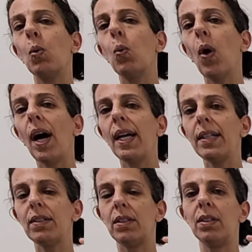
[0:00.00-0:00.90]

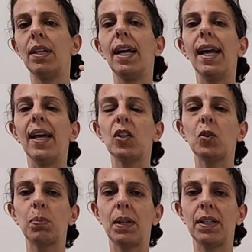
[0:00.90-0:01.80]
wider
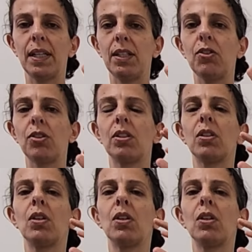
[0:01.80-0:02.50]
explanation,